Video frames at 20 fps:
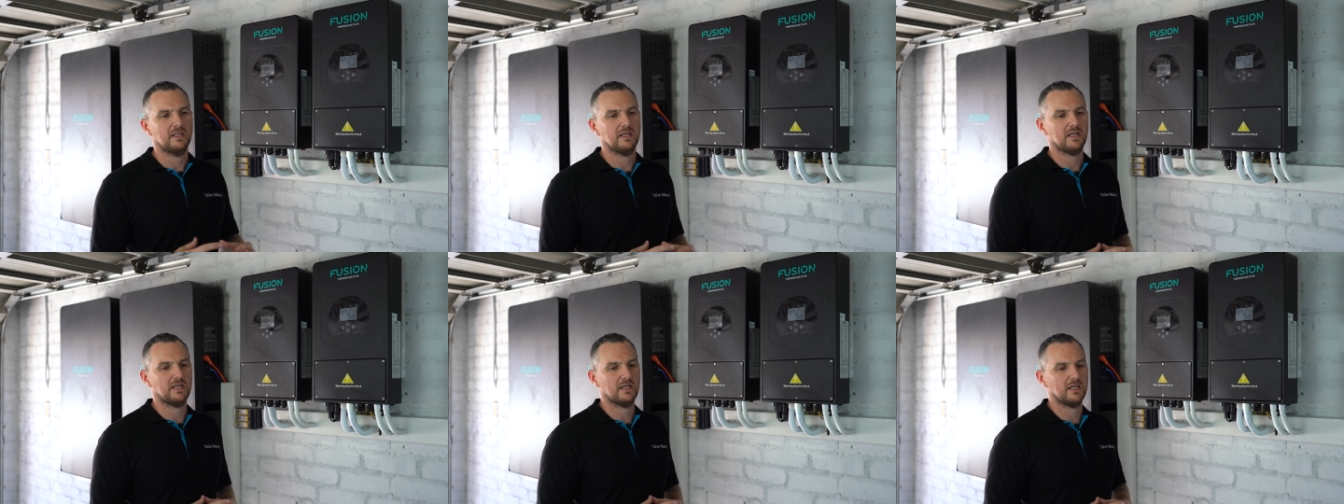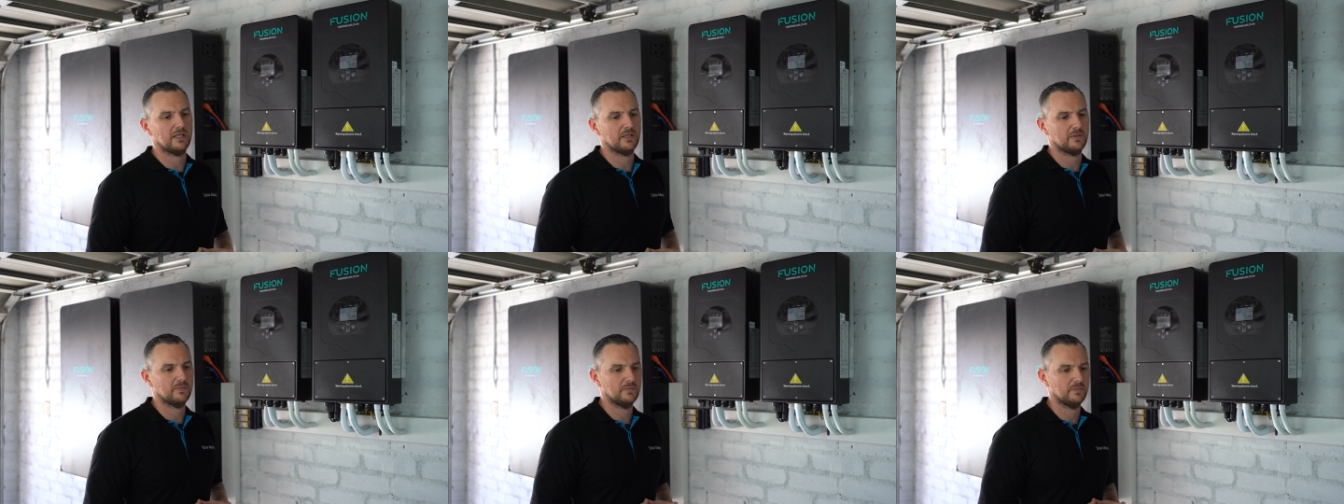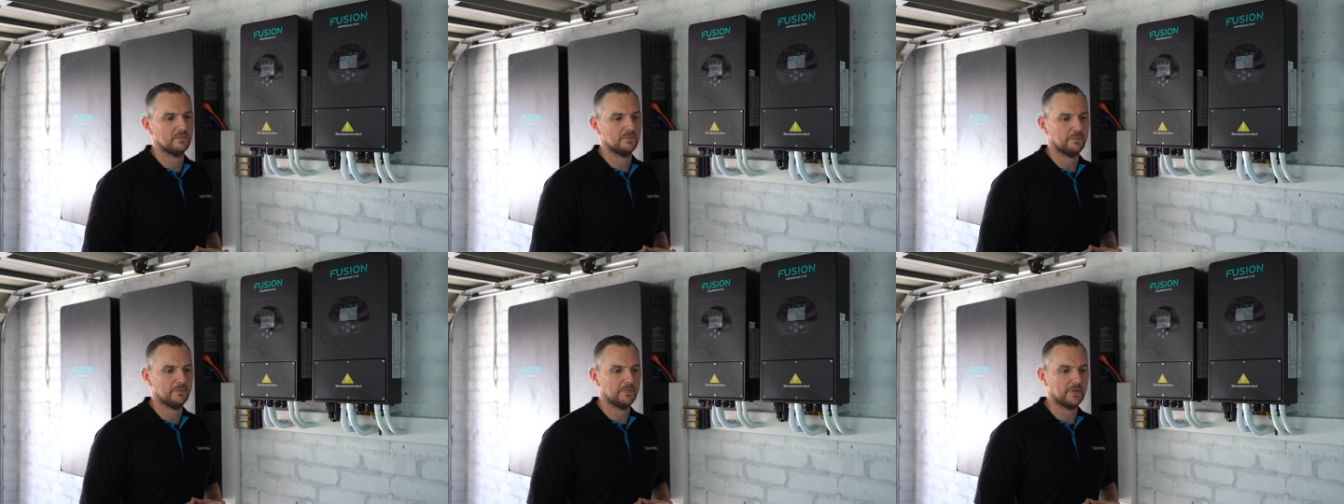
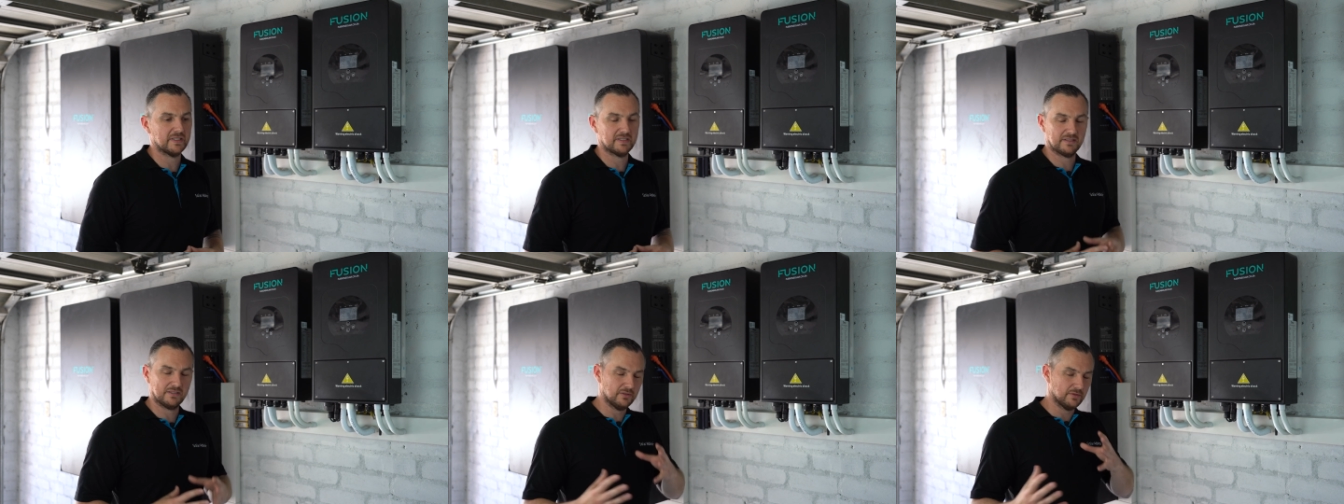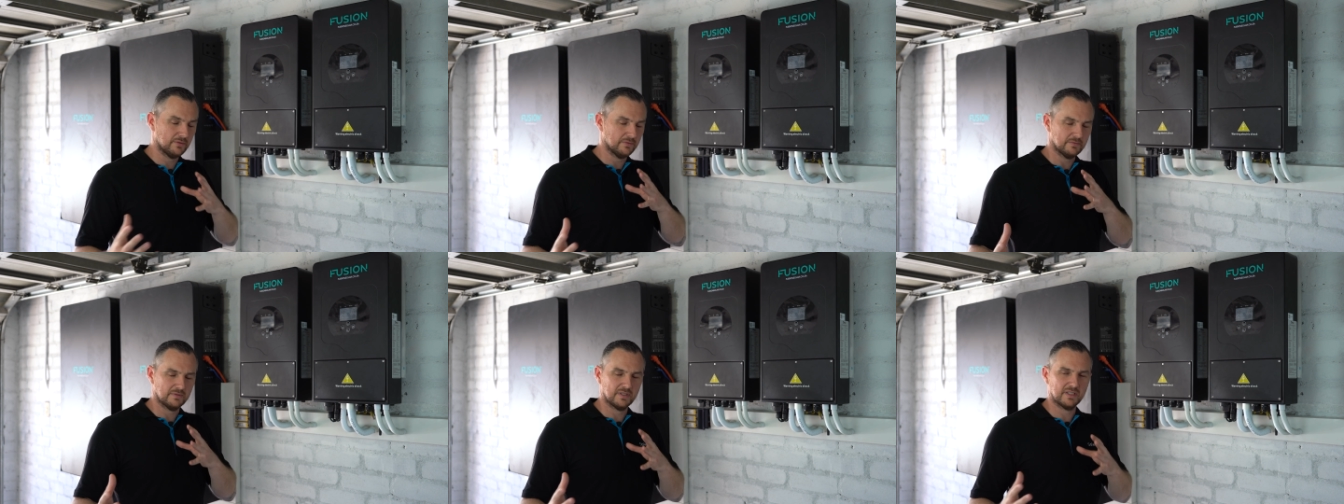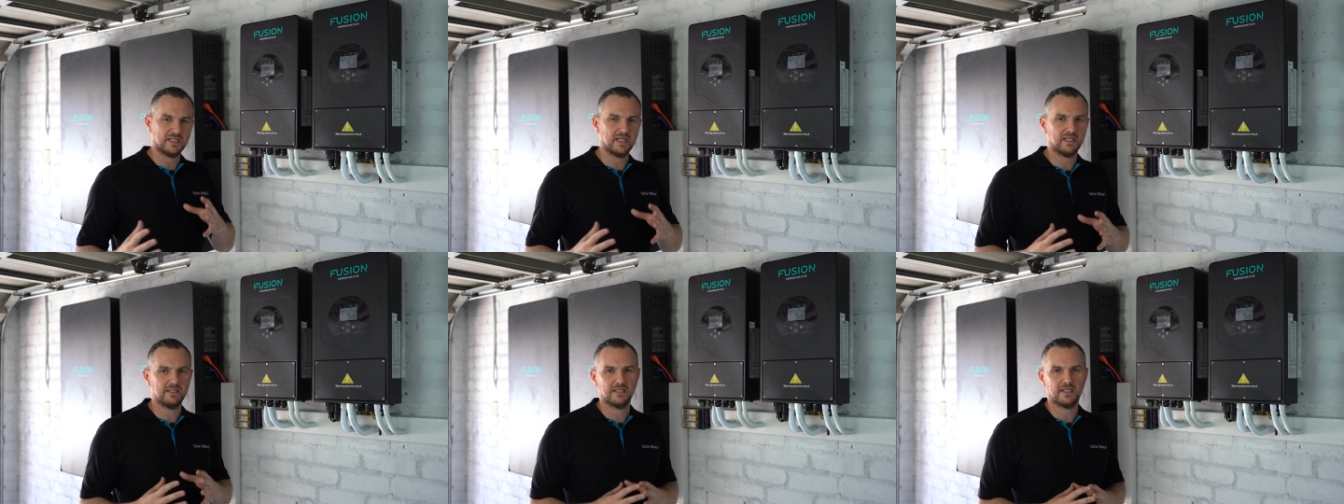Um, but you know,
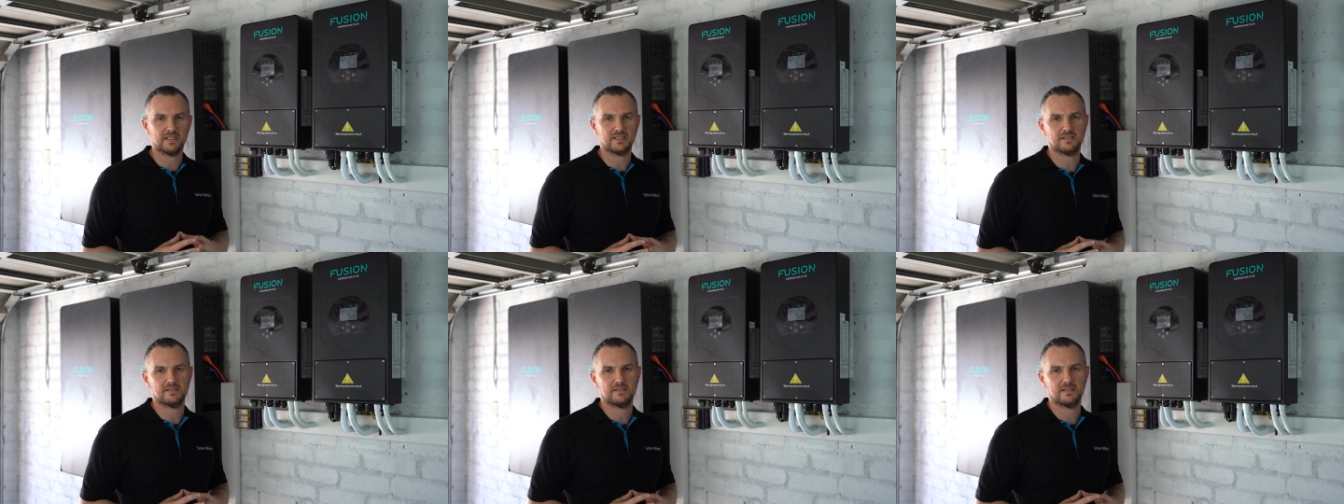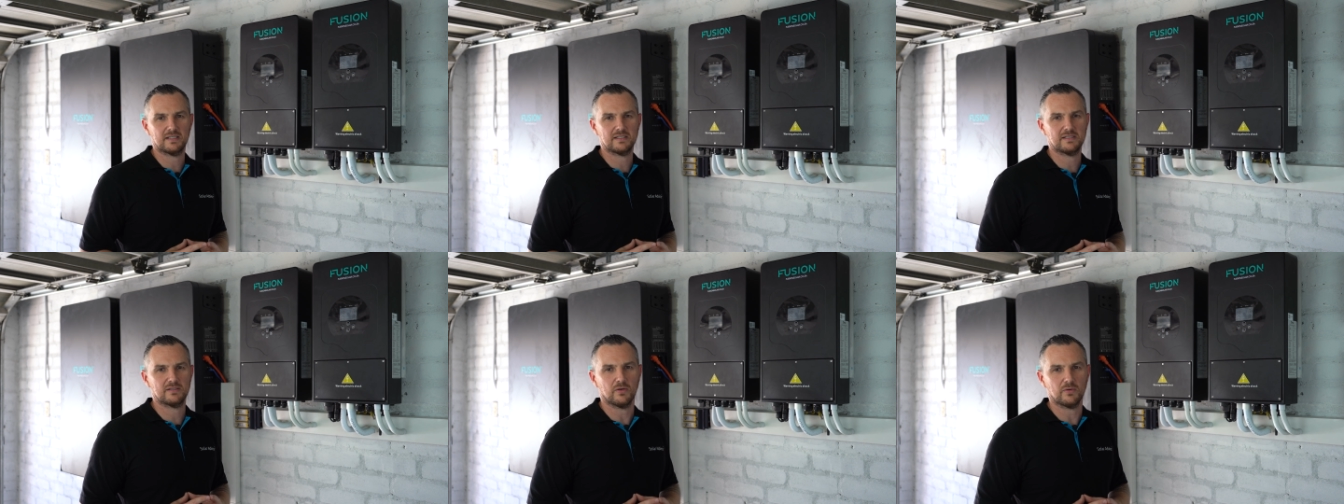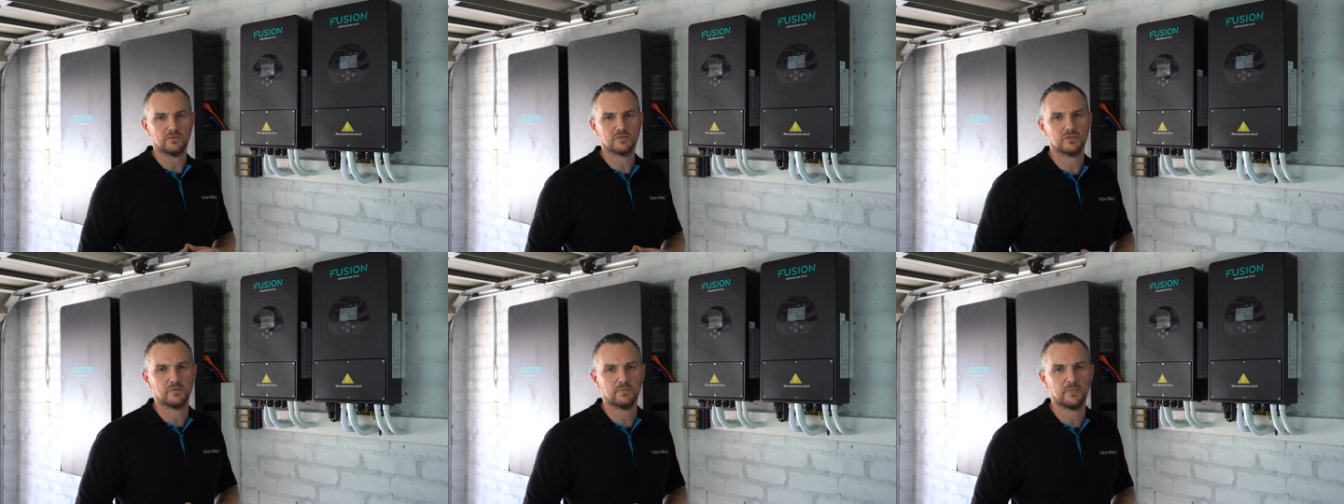again, that's, that's
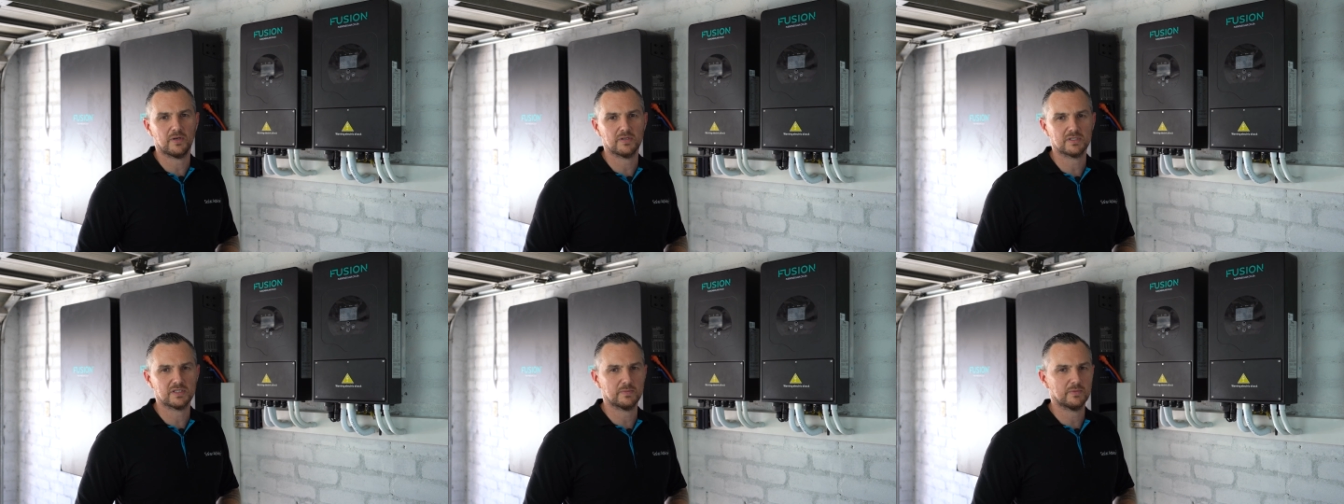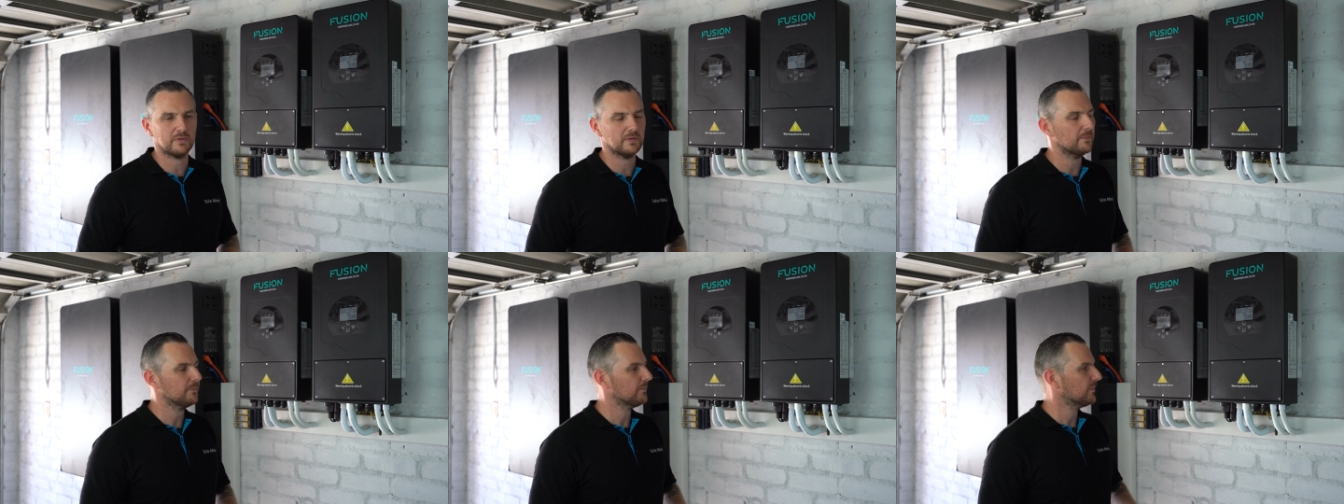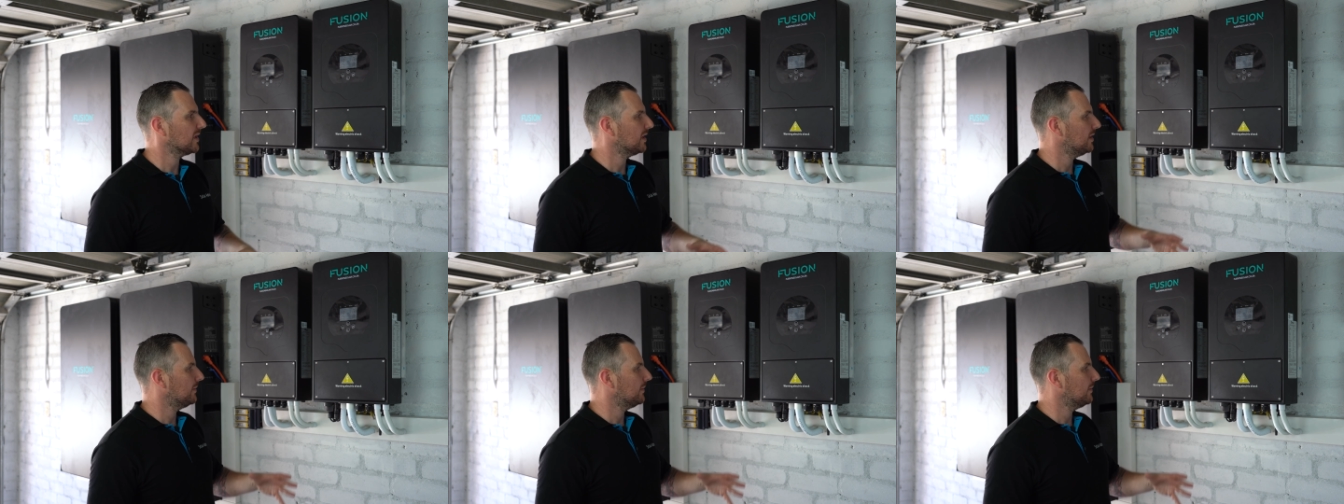also possible.